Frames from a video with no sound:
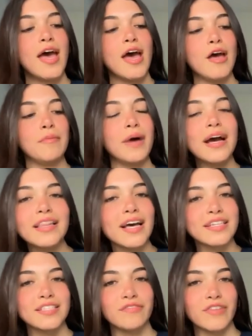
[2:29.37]
And my
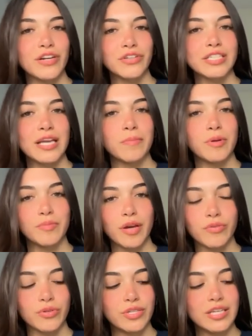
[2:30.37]
last and final step in
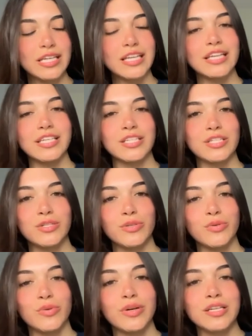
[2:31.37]
my routine is
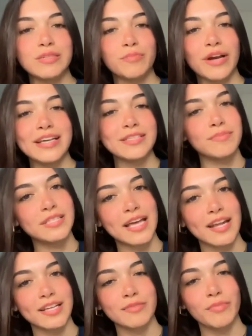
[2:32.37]
to spray some
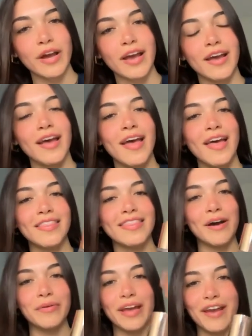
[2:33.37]
setting spray.
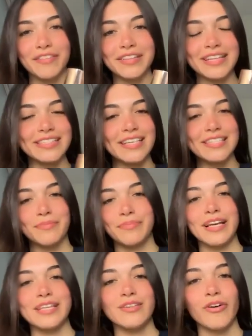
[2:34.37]
That way everything stays in
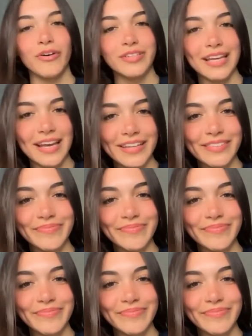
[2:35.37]
place all day.